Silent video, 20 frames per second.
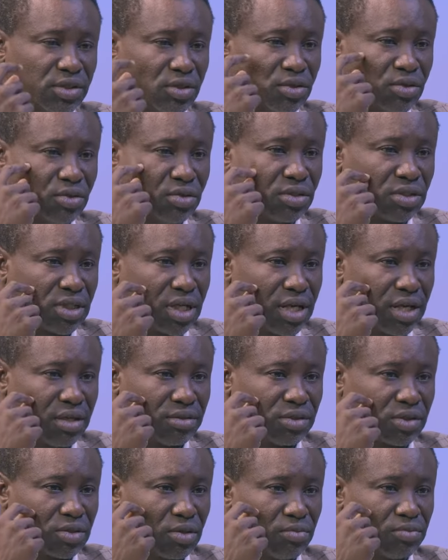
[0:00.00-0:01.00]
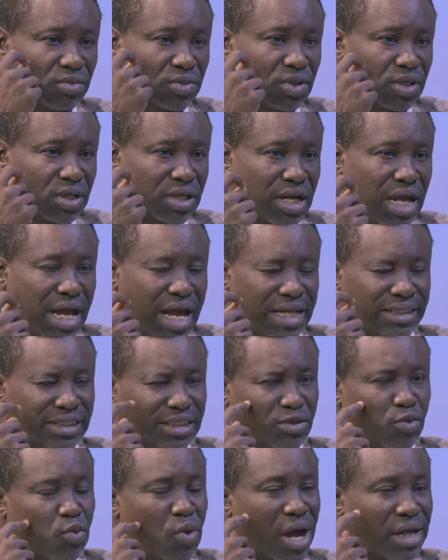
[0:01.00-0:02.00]
use uh, some
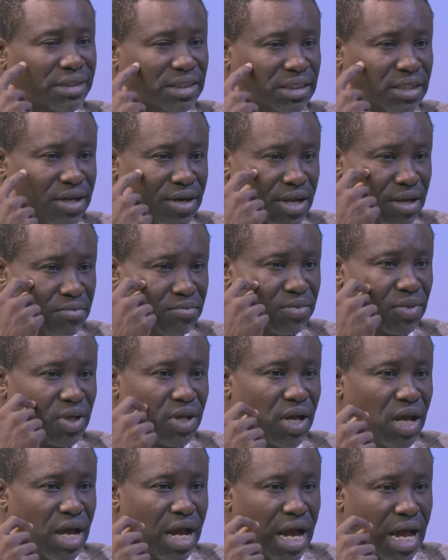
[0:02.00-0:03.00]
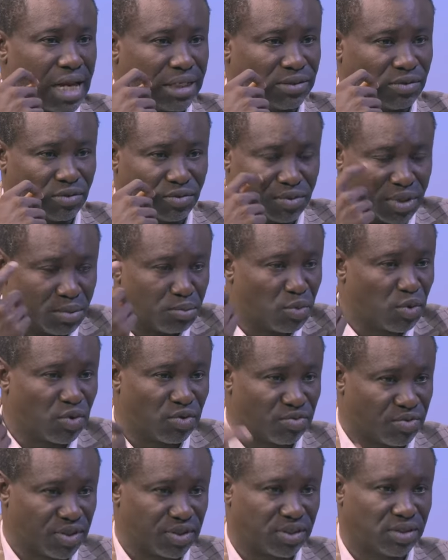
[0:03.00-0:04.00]
anti-wax cream and
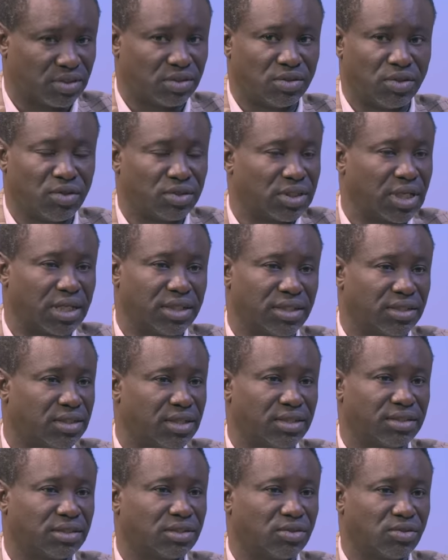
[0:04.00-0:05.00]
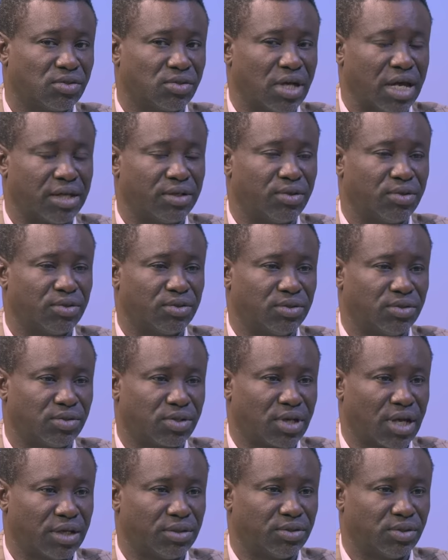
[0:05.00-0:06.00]
remove it. Those are the things you, I know you
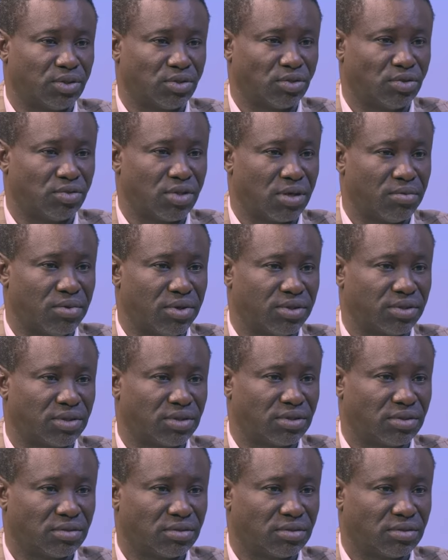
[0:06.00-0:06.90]
can, you should do about it.